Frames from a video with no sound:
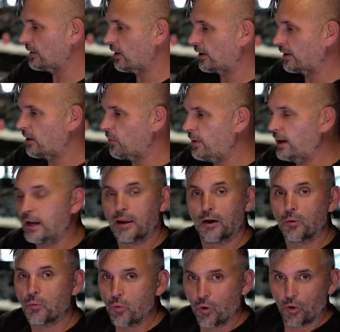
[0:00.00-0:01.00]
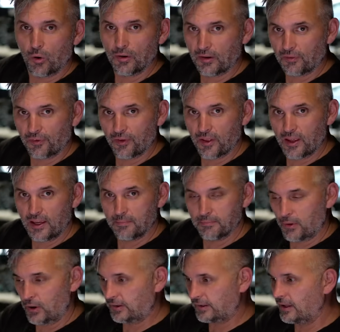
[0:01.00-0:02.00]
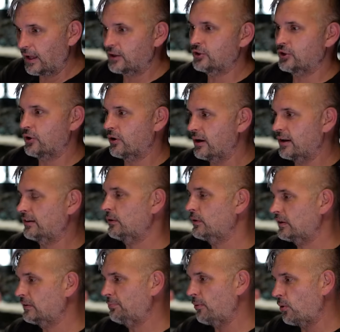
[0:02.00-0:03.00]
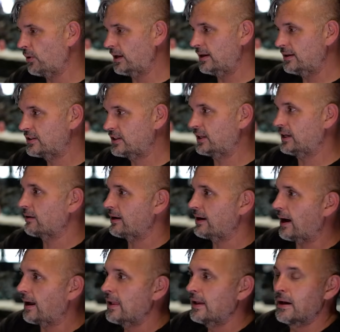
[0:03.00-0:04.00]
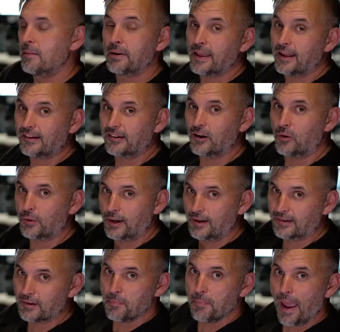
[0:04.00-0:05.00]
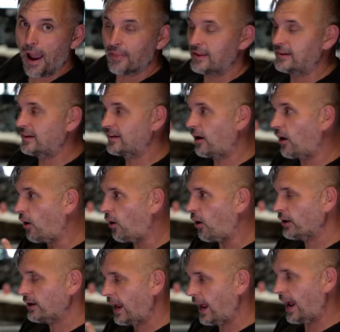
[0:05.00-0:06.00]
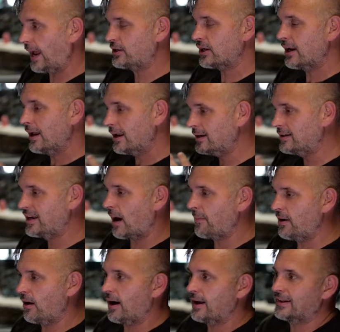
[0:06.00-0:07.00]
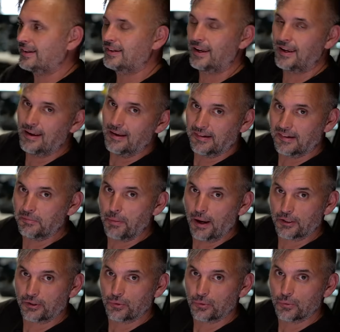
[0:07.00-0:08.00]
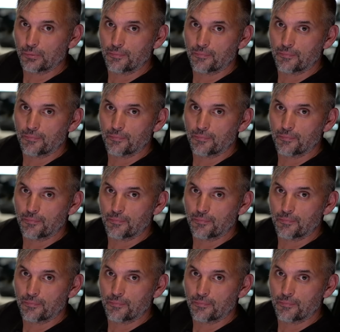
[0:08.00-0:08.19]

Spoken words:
not going to win any awards for the most luxurious or sporty interior, but that's not what it's about. This is a hot hatch WRC special.